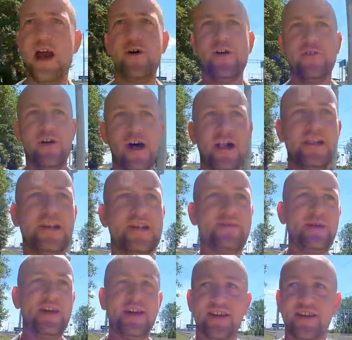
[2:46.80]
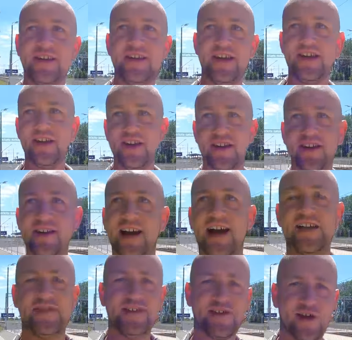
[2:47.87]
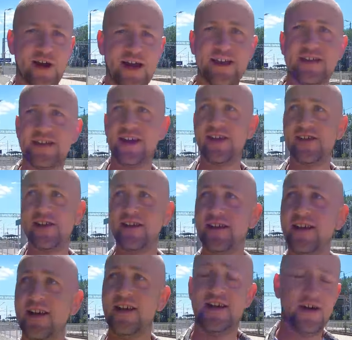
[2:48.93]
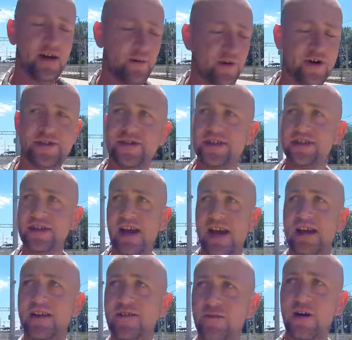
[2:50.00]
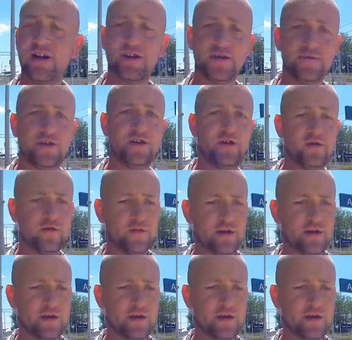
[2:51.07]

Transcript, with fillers: out of all the speakers here at the train station. But yeah, welcome to